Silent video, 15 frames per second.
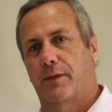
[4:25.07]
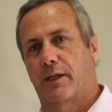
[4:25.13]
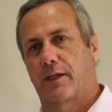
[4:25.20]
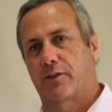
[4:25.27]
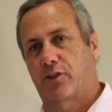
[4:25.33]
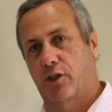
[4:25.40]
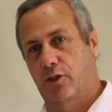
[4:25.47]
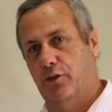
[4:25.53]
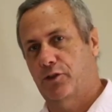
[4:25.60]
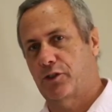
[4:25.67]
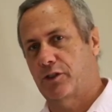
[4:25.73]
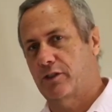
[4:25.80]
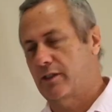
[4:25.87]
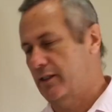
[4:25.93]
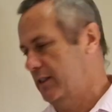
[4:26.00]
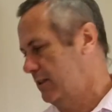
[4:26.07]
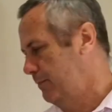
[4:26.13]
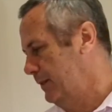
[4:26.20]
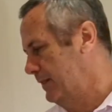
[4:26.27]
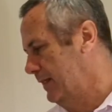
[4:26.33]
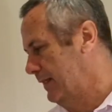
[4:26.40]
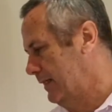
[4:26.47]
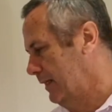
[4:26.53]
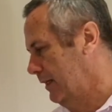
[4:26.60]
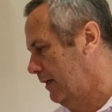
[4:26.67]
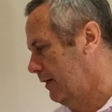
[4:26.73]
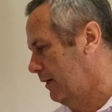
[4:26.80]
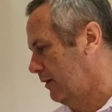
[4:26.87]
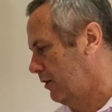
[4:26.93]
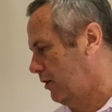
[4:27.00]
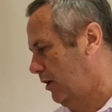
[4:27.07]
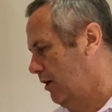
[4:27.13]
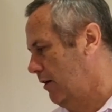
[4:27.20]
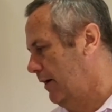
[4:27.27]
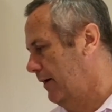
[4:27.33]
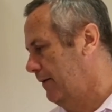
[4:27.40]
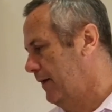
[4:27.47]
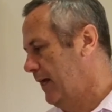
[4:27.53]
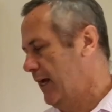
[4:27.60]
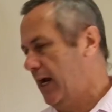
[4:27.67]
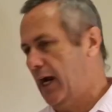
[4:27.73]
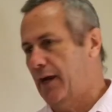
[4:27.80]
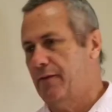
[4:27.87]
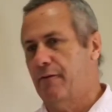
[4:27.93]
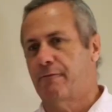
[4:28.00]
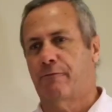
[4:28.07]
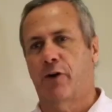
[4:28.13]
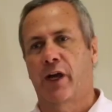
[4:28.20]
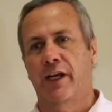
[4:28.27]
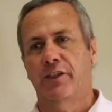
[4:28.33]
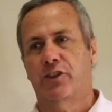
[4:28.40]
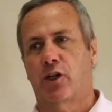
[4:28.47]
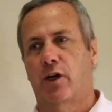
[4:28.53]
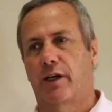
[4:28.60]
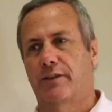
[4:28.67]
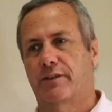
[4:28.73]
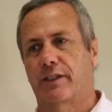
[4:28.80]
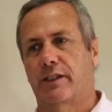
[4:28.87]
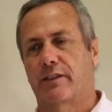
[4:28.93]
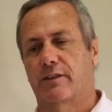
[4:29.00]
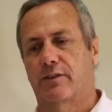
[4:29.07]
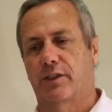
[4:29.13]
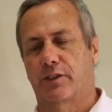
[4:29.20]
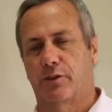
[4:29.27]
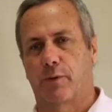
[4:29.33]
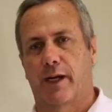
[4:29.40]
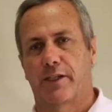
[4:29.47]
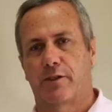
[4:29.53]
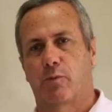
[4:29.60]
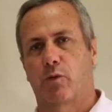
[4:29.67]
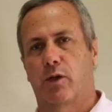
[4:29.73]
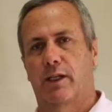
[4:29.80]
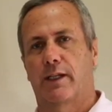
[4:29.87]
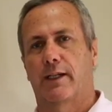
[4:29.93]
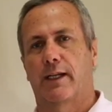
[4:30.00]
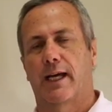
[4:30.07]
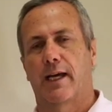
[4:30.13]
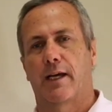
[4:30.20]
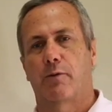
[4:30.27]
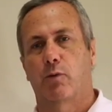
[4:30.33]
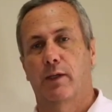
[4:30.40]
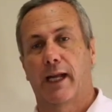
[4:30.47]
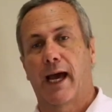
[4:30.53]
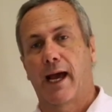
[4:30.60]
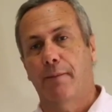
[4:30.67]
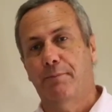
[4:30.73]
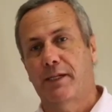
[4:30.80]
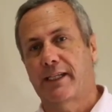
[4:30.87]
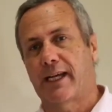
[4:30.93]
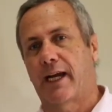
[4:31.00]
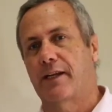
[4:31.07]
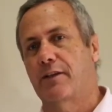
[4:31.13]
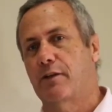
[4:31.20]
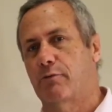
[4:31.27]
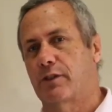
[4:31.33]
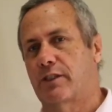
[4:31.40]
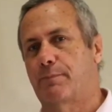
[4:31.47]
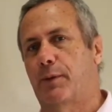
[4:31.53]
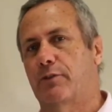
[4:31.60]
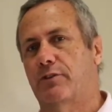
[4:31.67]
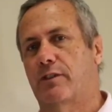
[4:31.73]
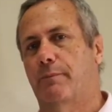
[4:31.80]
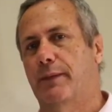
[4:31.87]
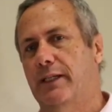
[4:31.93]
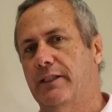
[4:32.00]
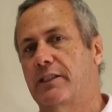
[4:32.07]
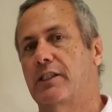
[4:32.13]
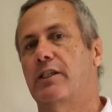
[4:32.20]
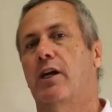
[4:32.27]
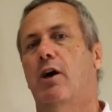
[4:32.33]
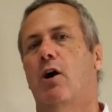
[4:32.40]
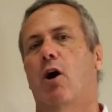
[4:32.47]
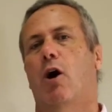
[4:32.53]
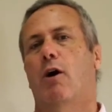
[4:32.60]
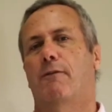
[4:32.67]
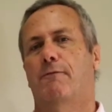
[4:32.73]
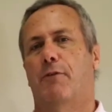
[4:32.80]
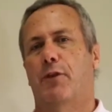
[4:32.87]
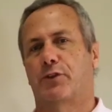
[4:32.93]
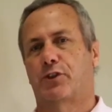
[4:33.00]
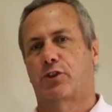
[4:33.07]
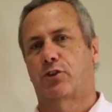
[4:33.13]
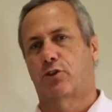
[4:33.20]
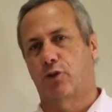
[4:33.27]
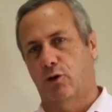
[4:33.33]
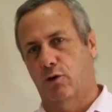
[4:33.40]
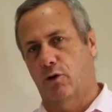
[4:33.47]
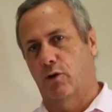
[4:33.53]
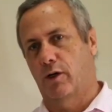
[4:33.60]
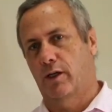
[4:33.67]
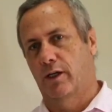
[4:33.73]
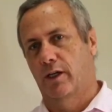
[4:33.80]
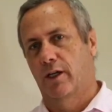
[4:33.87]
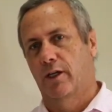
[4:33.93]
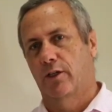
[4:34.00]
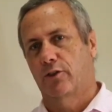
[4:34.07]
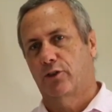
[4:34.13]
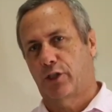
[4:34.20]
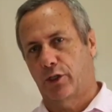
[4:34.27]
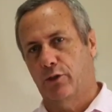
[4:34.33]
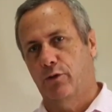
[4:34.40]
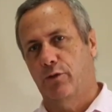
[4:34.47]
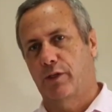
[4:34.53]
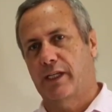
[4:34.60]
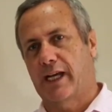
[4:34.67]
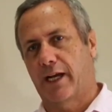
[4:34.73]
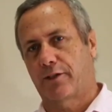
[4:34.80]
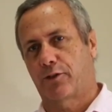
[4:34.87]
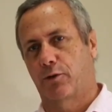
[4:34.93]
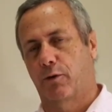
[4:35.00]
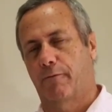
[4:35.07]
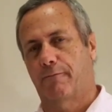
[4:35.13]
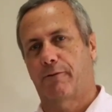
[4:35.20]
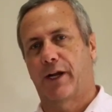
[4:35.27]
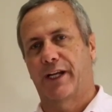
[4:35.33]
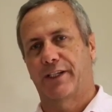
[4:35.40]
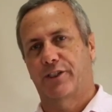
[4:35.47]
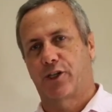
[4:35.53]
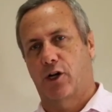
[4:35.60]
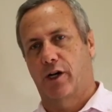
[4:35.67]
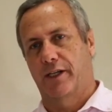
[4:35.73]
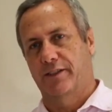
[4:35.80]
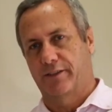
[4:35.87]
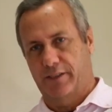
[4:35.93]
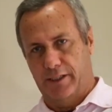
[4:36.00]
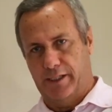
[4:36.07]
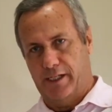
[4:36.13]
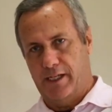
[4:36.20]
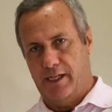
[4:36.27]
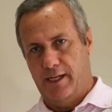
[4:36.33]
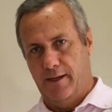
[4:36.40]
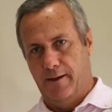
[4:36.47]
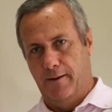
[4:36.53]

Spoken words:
solution to this particular client. And the franchising situation will abdicate the responsibility of the store to the actual franchisee,